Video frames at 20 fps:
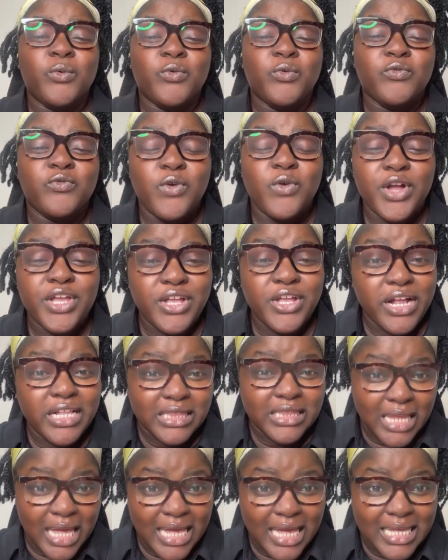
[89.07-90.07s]
for
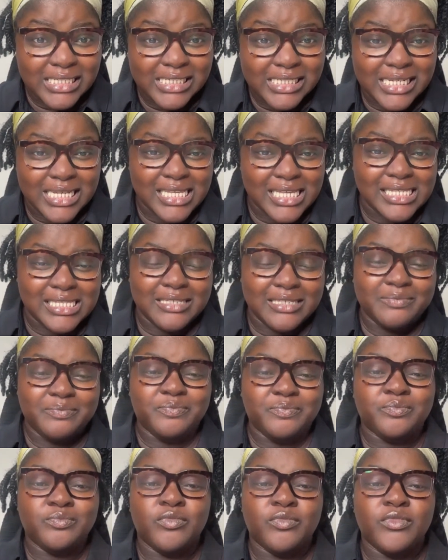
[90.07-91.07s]
your launches.
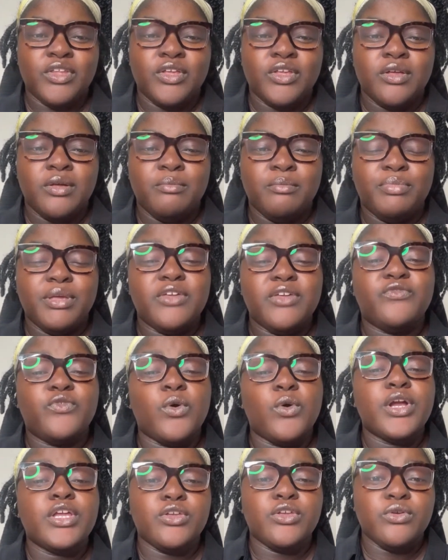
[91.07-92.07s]

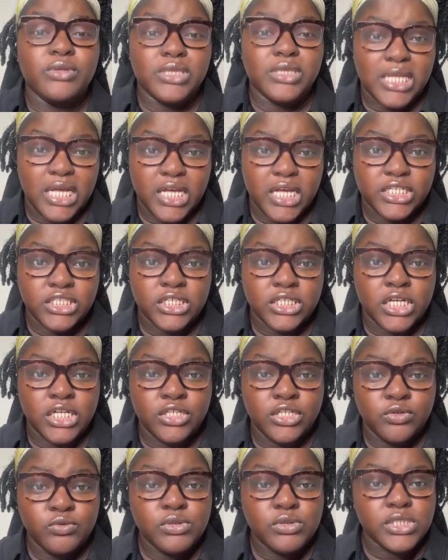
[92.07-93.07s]
Before you launch a
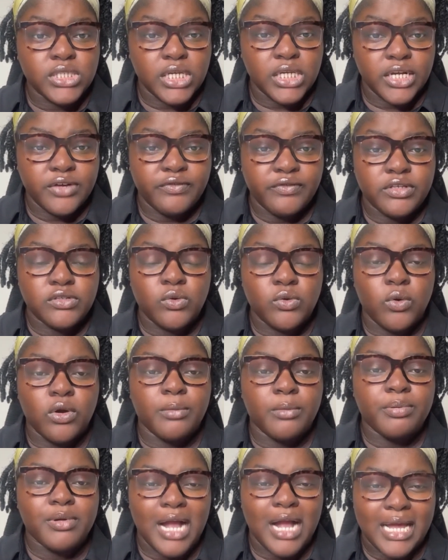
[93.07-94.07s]
new service or
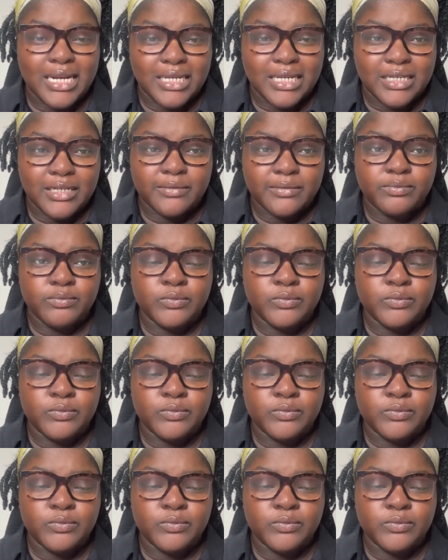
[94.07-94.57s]
a product,